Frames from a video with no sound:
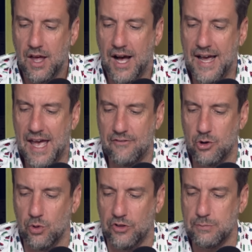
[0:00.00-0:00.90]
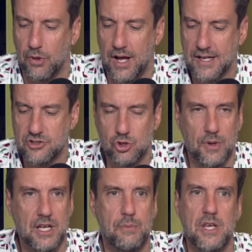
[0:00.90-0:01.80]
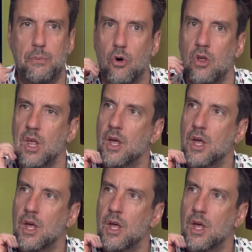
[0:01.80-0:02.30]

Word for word: I haven't really blocked too many people.